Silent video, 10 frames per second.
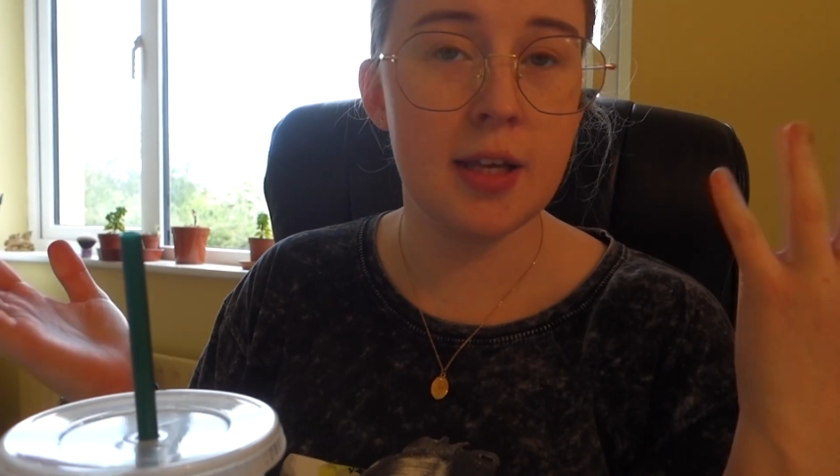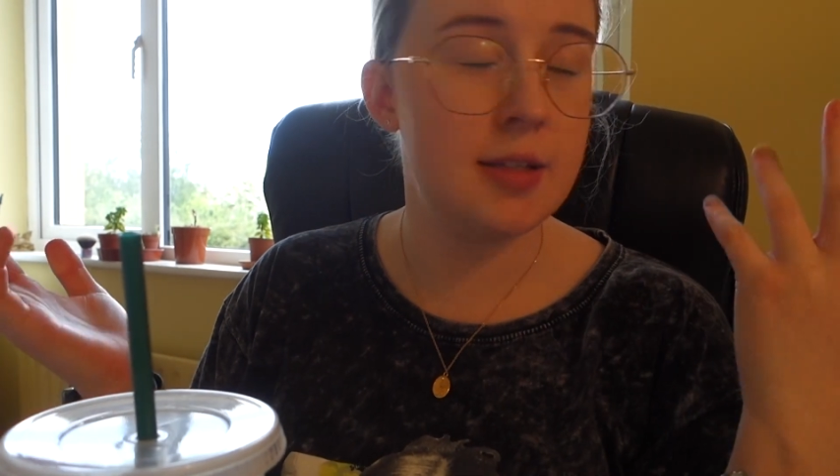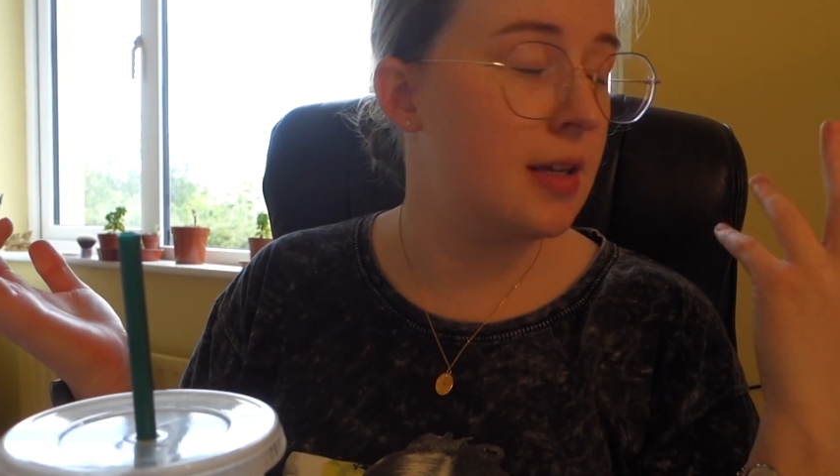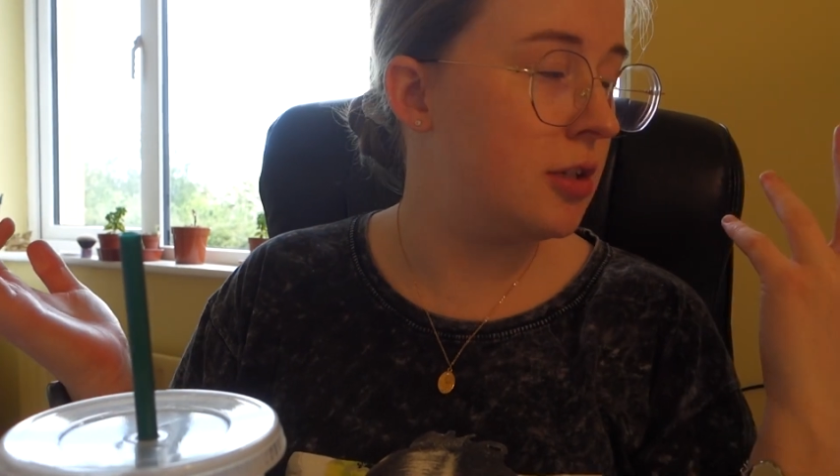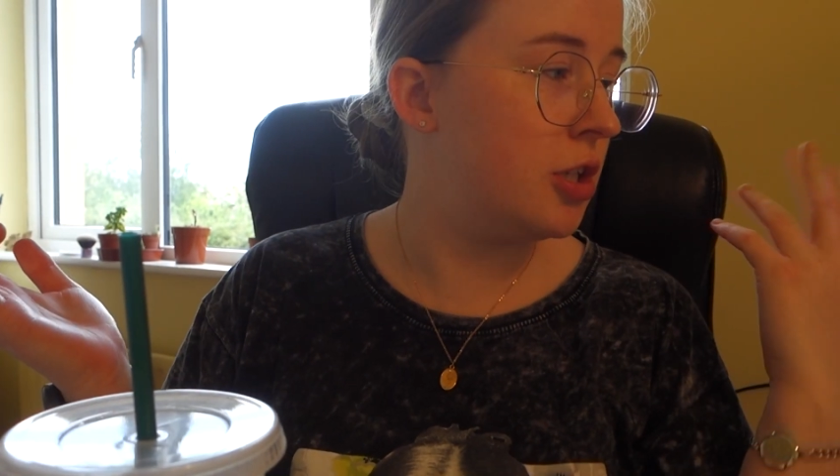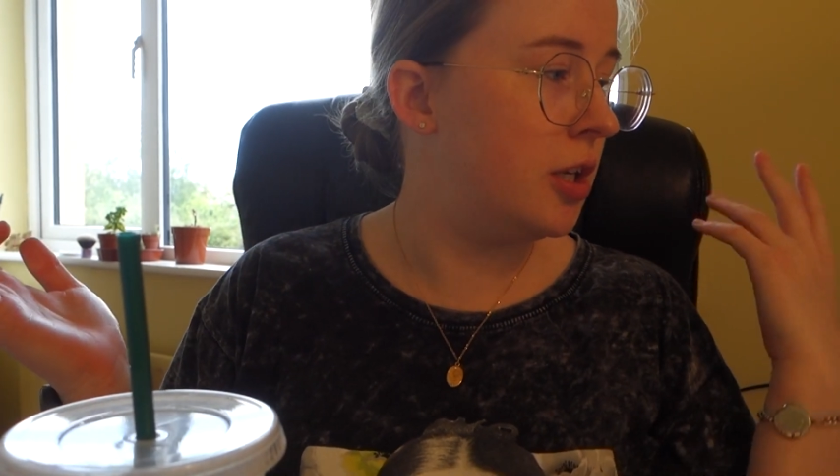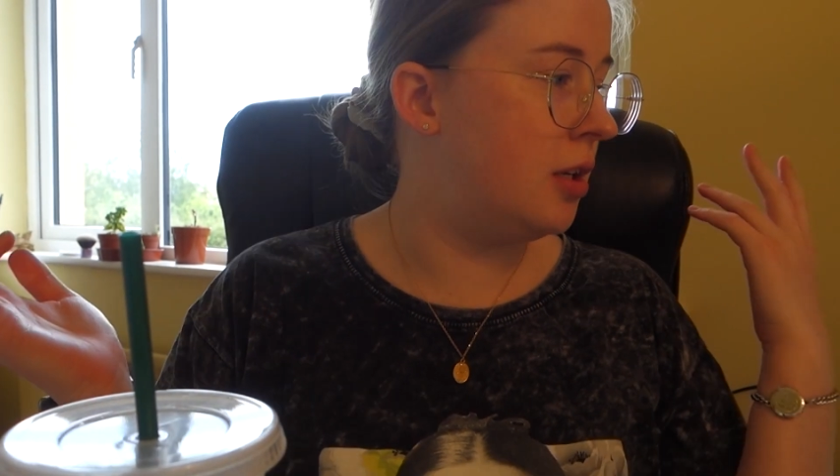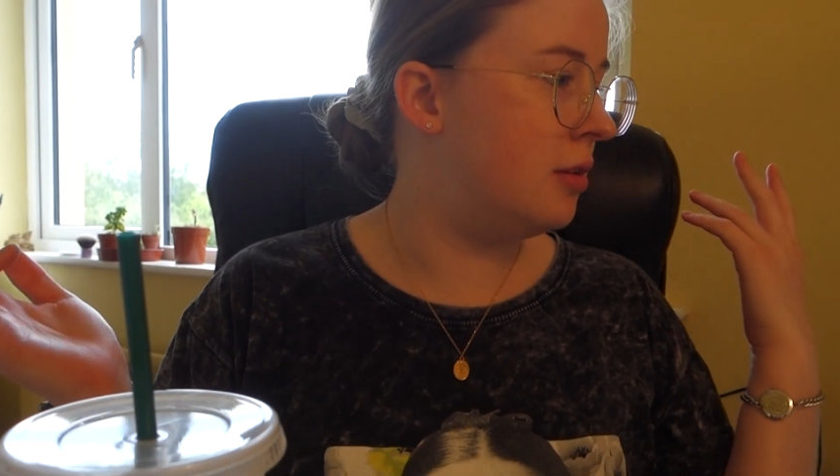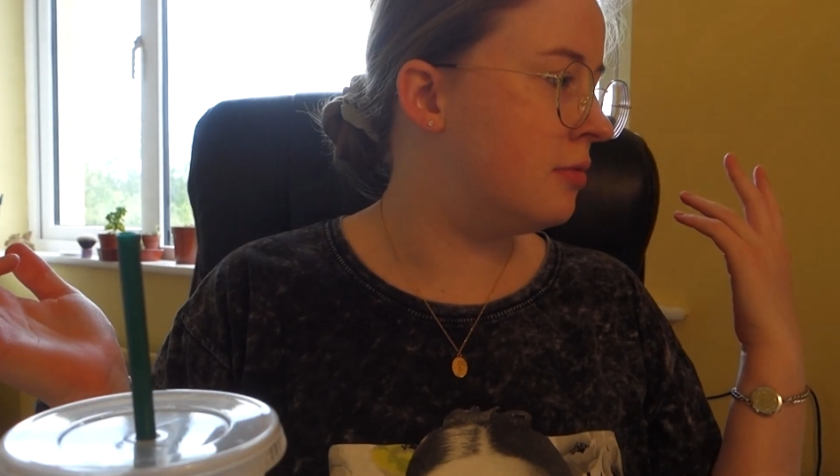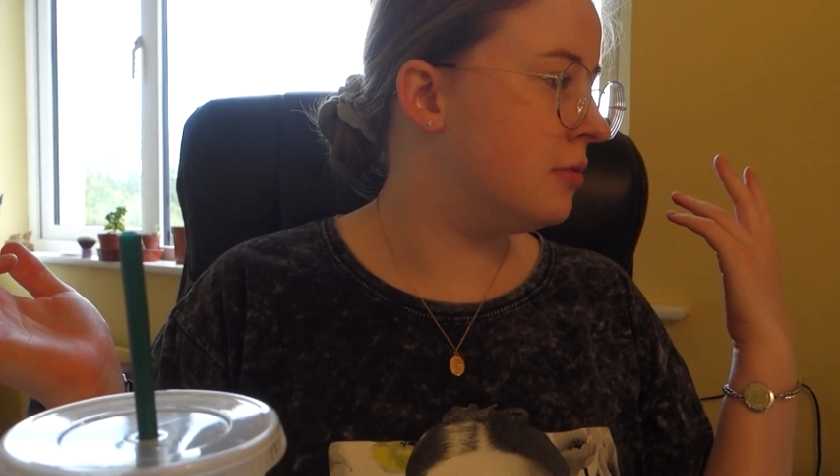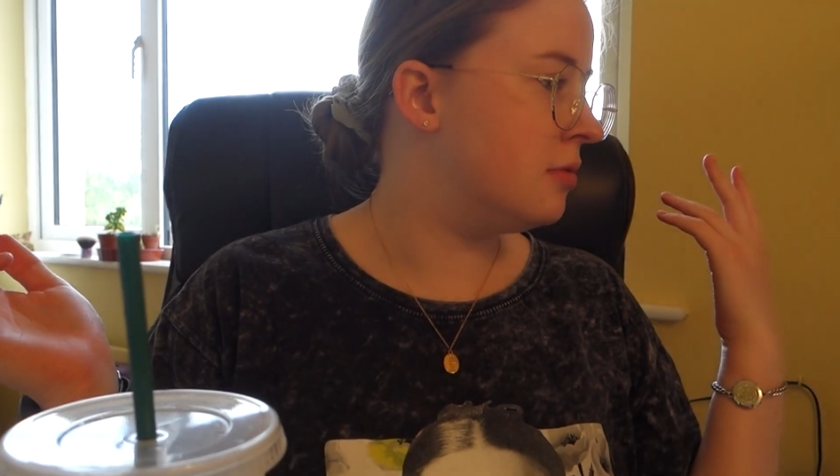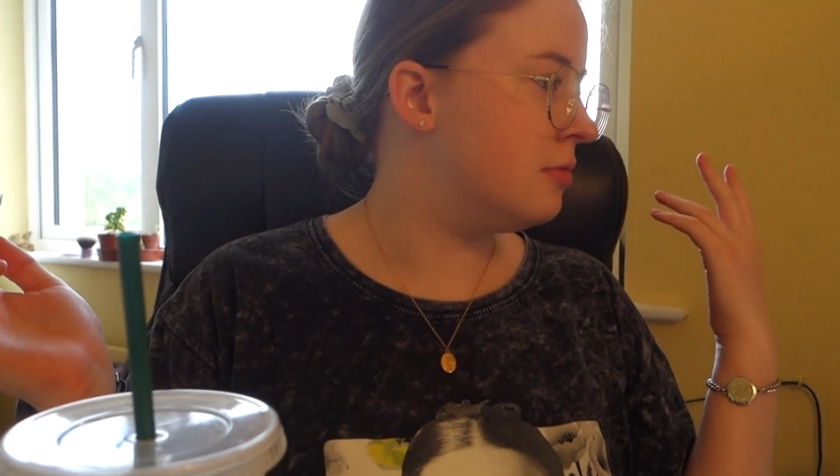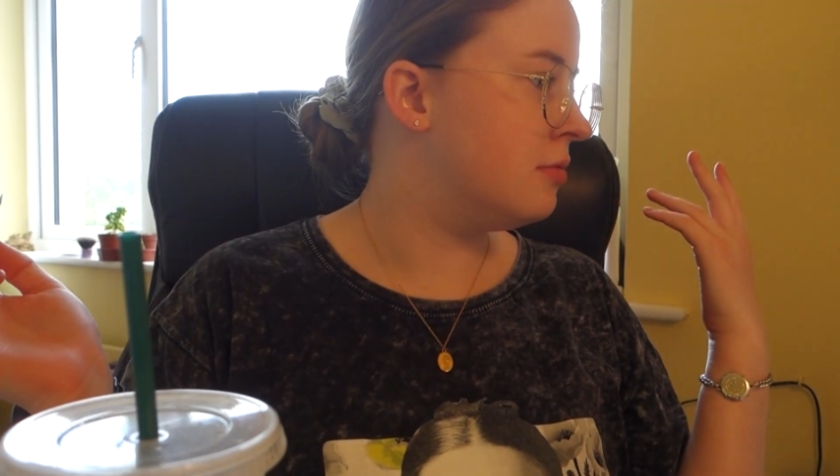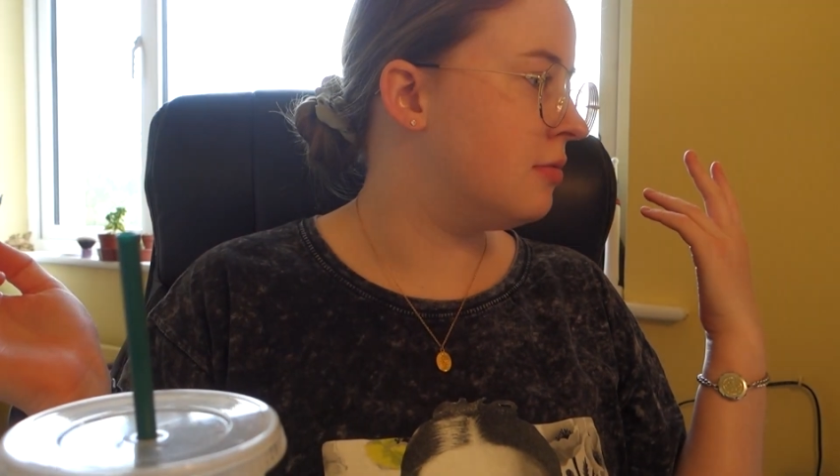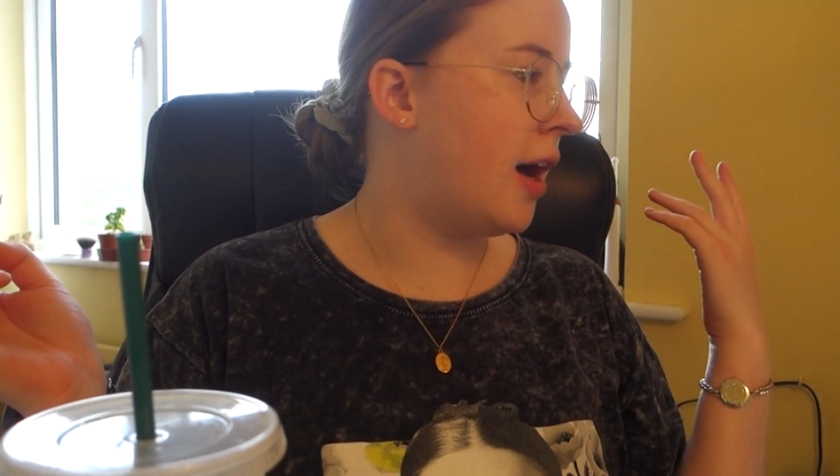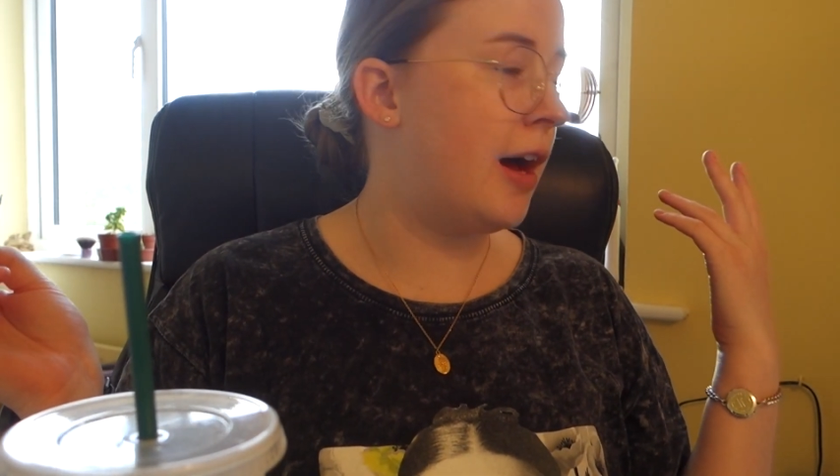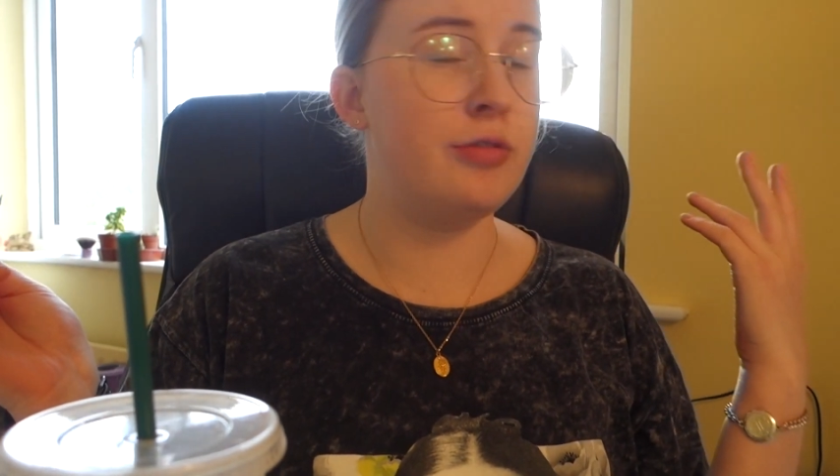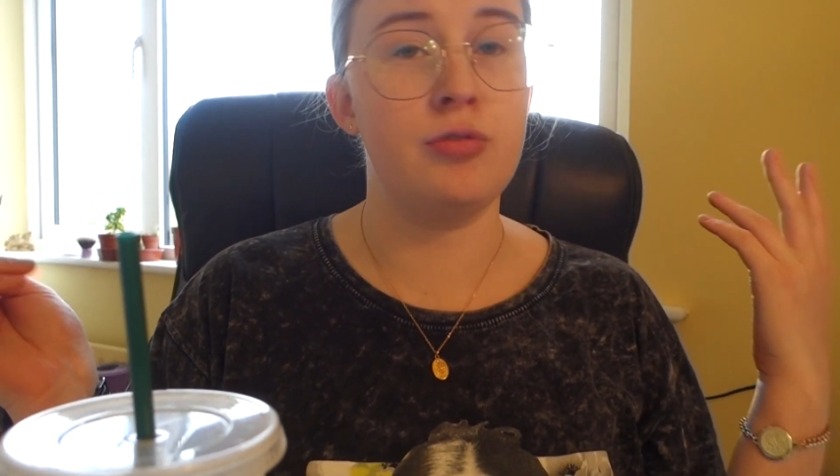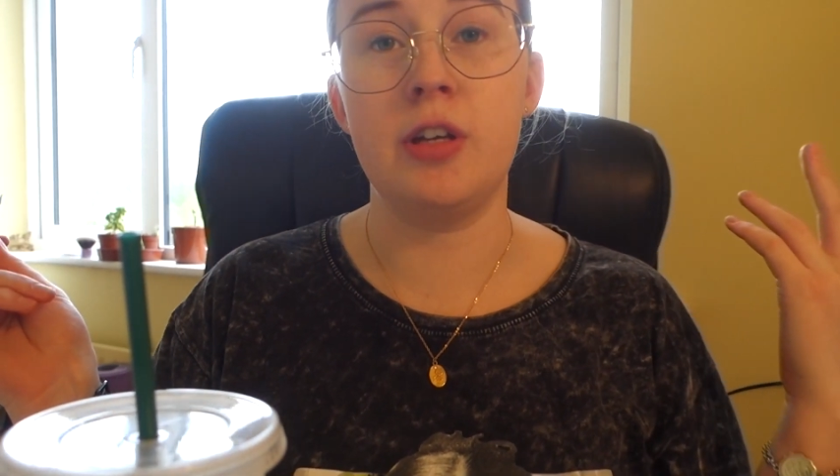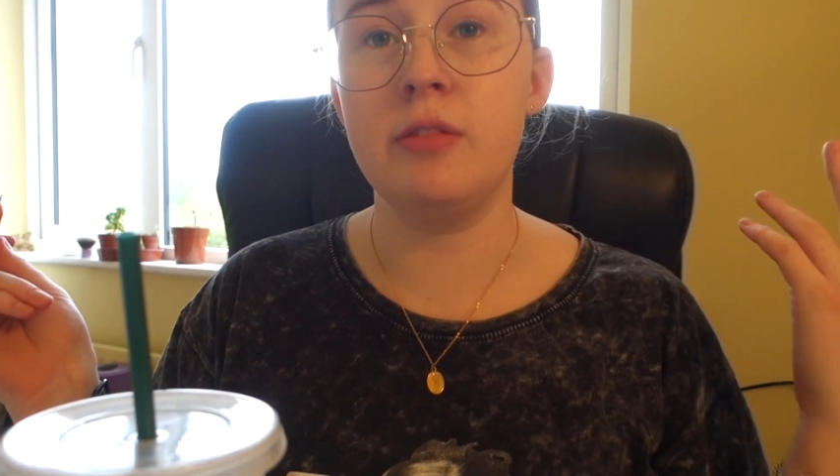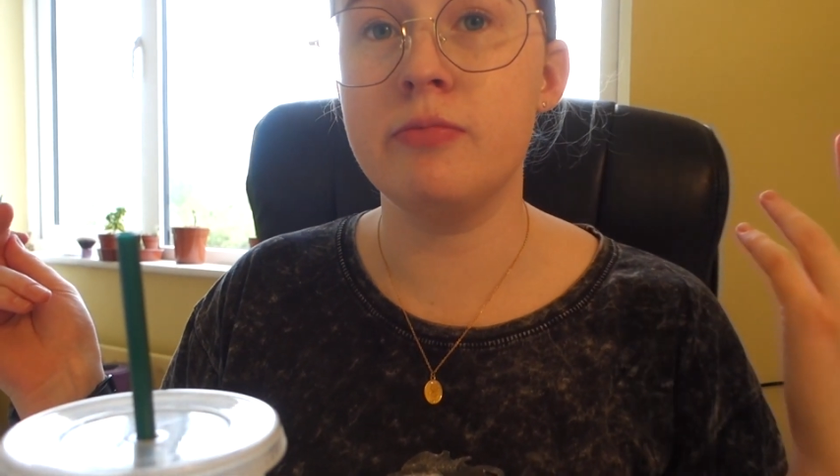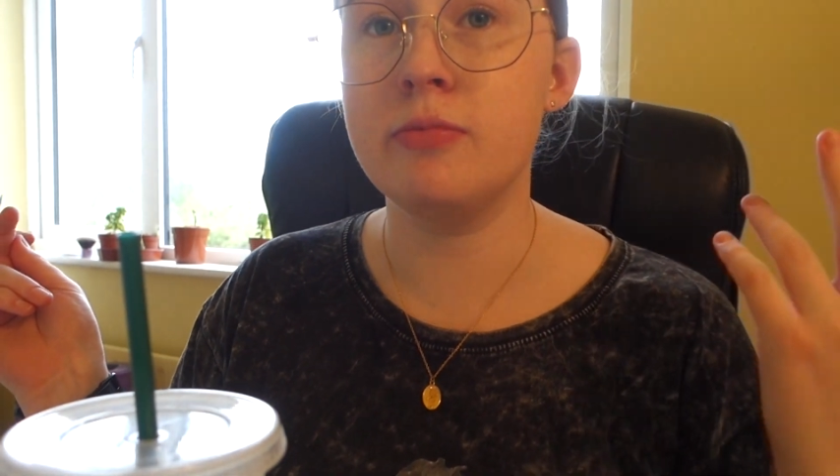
It's actually 3:30.